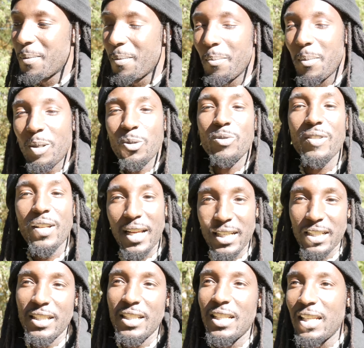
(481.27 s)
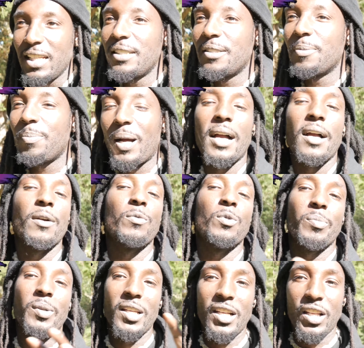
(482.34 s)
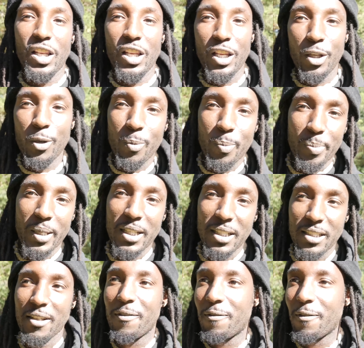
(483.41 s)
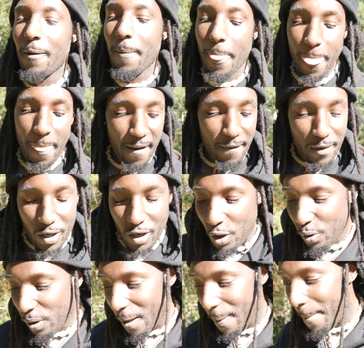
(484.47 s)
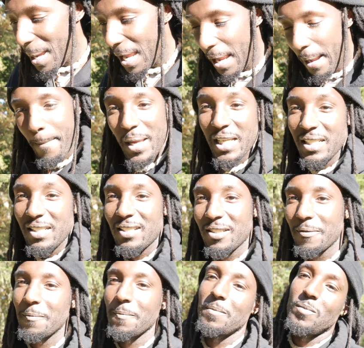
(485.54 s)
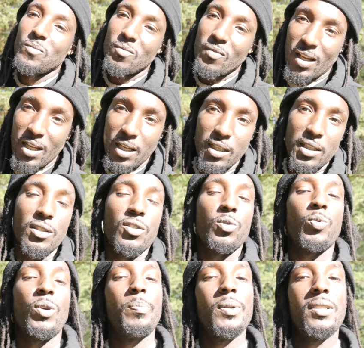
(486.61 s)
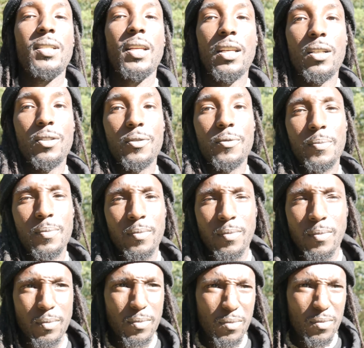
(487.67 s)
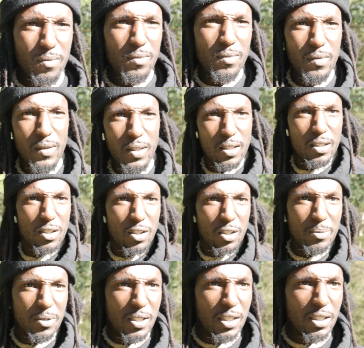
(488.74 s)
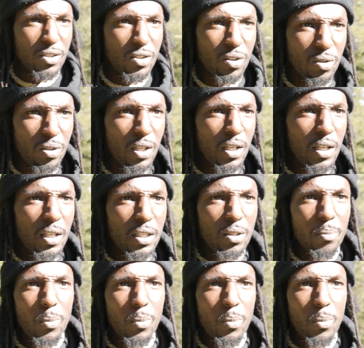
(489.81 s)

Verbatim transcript: most likely each pie will be a little bit different, even though the main base is sweet potato. You know what I'm saying? So the